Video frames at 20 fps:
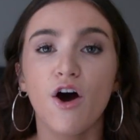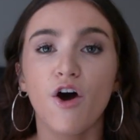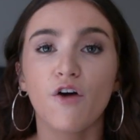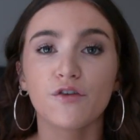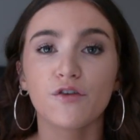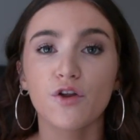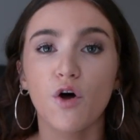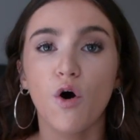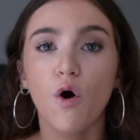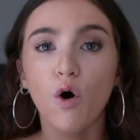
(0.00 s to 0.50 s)

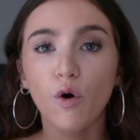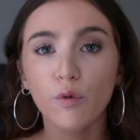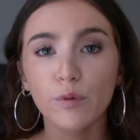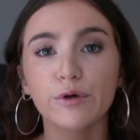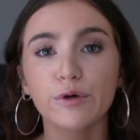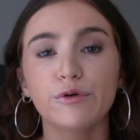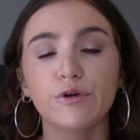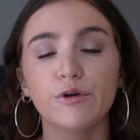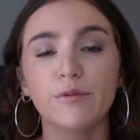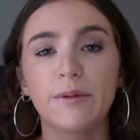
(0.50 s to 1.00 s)
over the whole
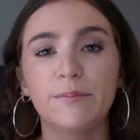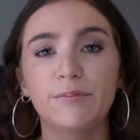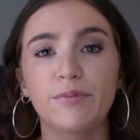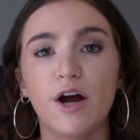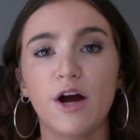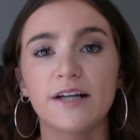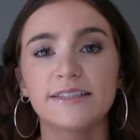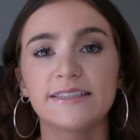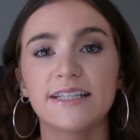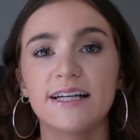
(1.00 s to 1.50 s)
recruitment
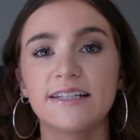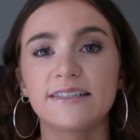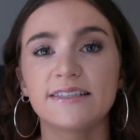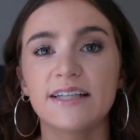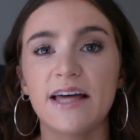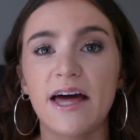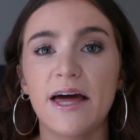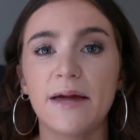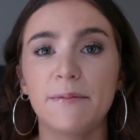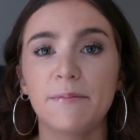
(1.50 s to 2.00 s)
process
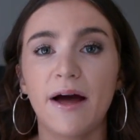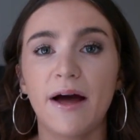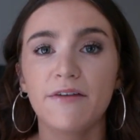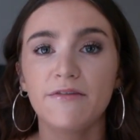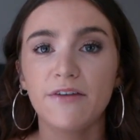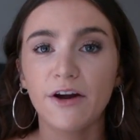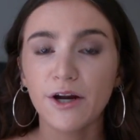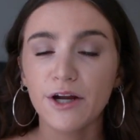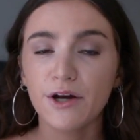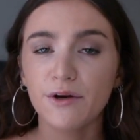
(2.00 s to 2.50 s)
and my
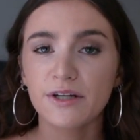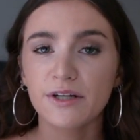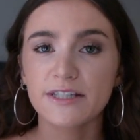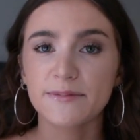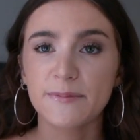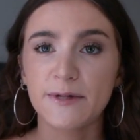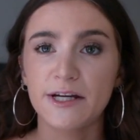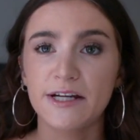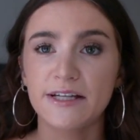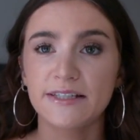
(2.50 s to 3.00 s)
very own
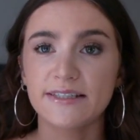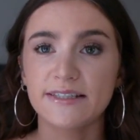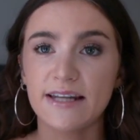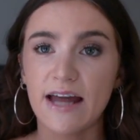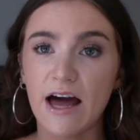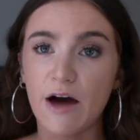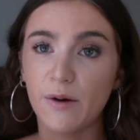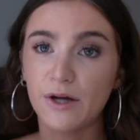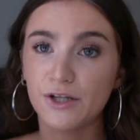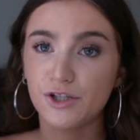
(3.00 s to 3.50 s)
experience and
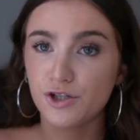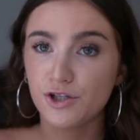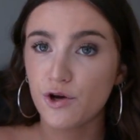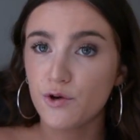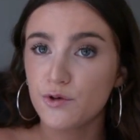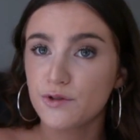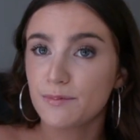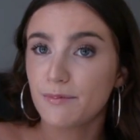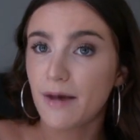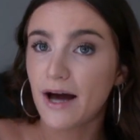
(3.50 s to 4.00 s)
how I
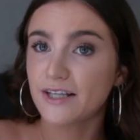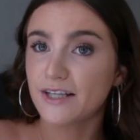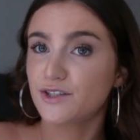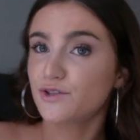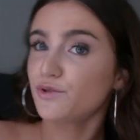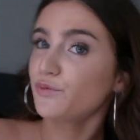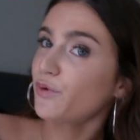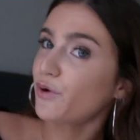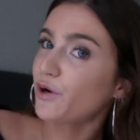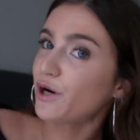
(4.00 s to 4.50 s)
chose my
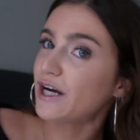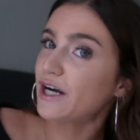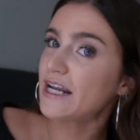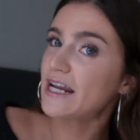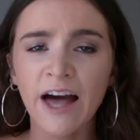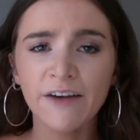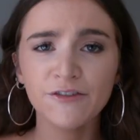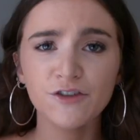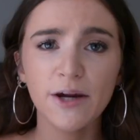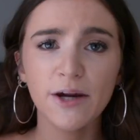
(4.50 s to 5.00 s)

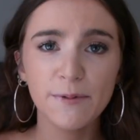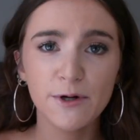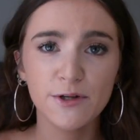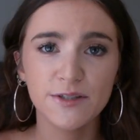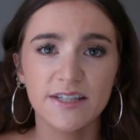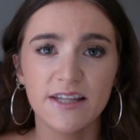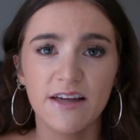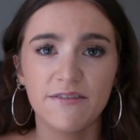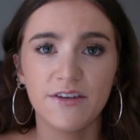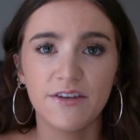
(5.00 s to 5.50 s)
sorority. After I
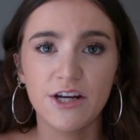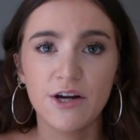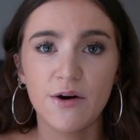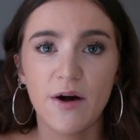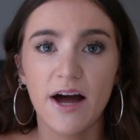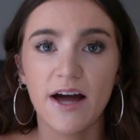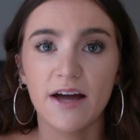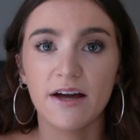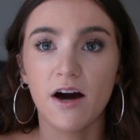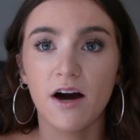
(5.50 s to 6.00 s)
posted that video,
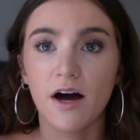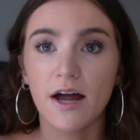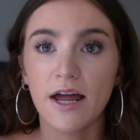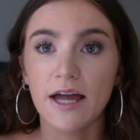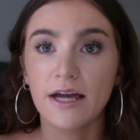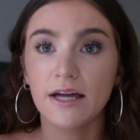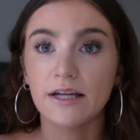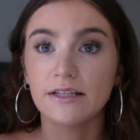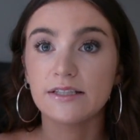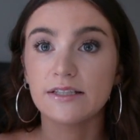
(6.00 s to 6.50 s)
I got
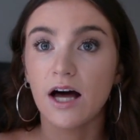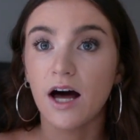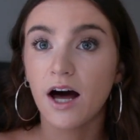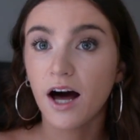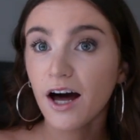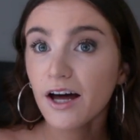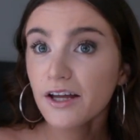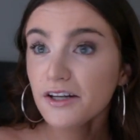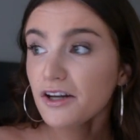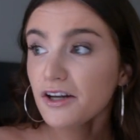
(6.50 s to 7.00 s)
a
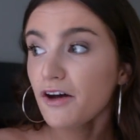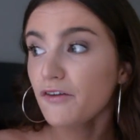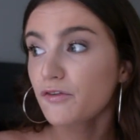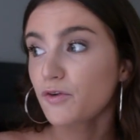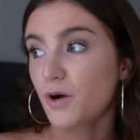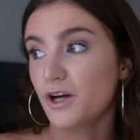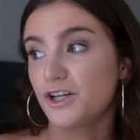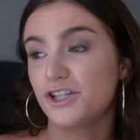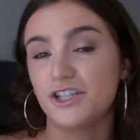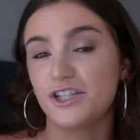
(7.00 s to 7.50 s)
ton of
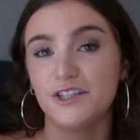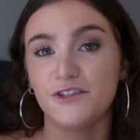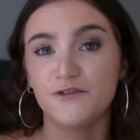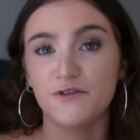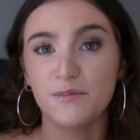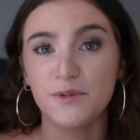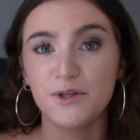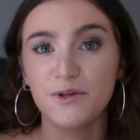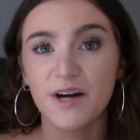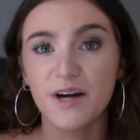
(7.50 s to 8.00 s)
questions
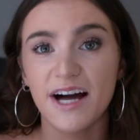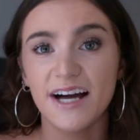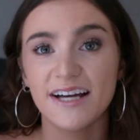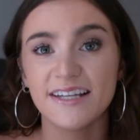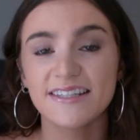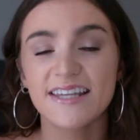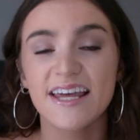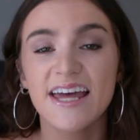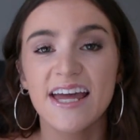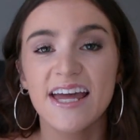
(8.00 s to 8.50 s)
from you
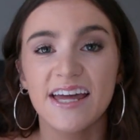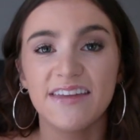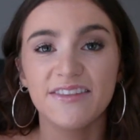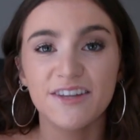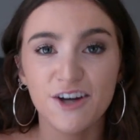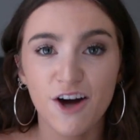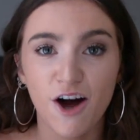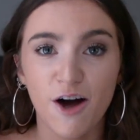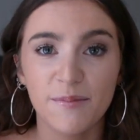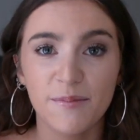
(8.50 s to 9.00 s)
guys in
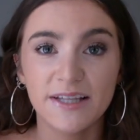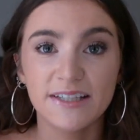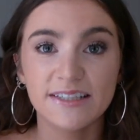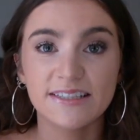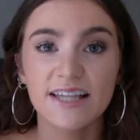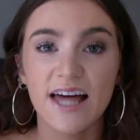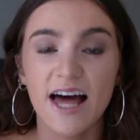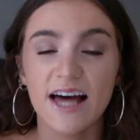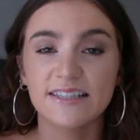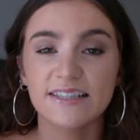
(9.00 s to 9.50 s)
the
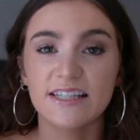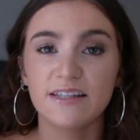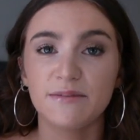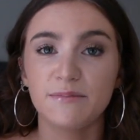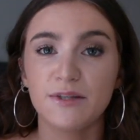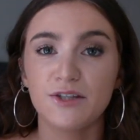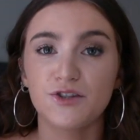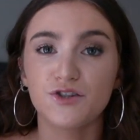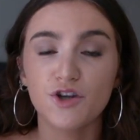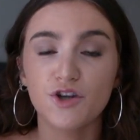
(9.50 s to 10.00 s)
comments
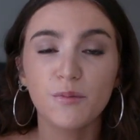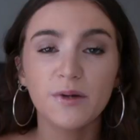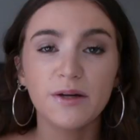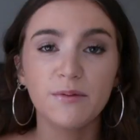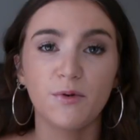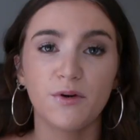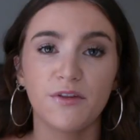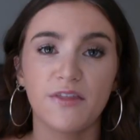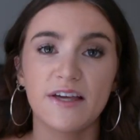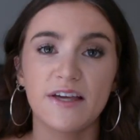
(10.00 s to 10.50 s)
asking me so many
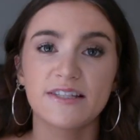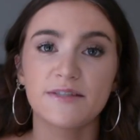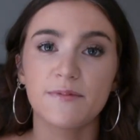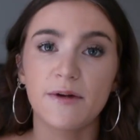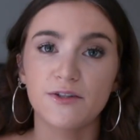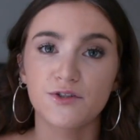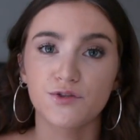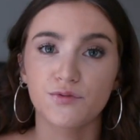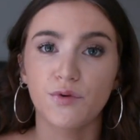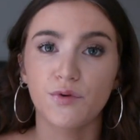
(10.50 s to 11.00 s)
more things
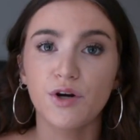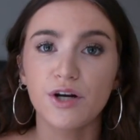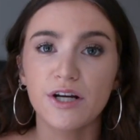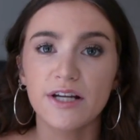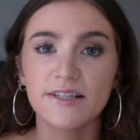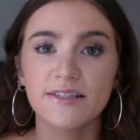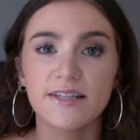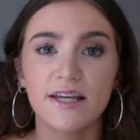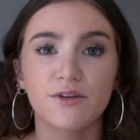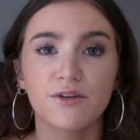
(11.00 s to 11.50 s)
about
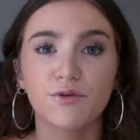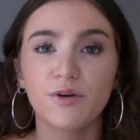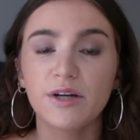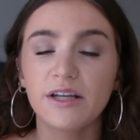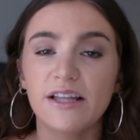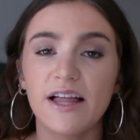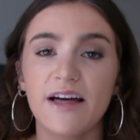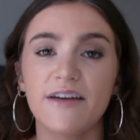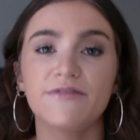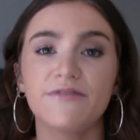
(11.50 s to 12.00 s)
sororities and
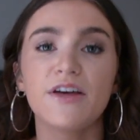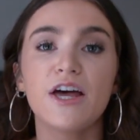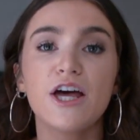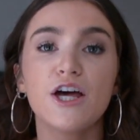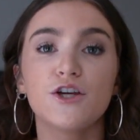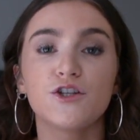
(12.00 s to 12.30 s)
Greek life.